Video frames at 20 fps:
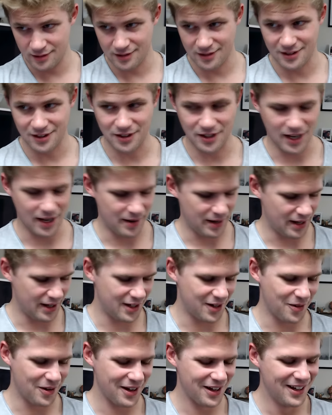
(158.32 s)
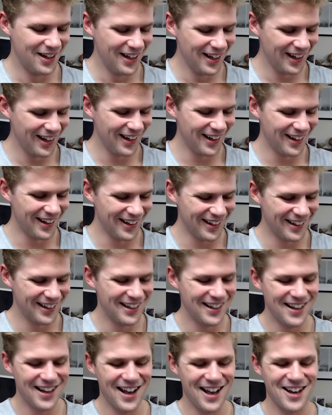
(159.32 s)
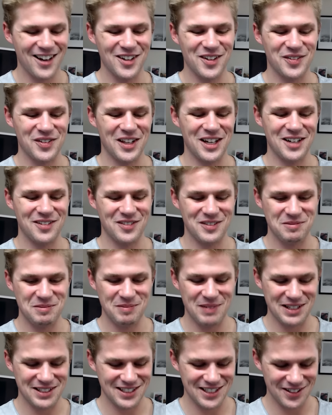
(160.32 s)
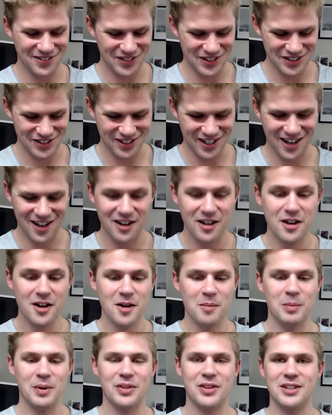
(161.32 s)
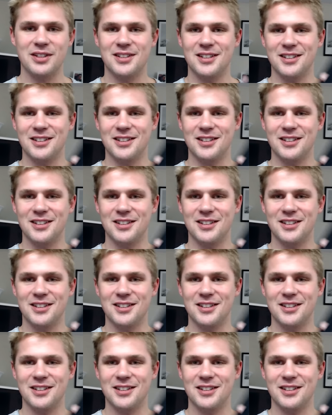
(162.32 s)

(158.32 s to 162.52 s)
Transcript: Okay, yeah, anyway. I don't know if that even makes a difference or not, but this is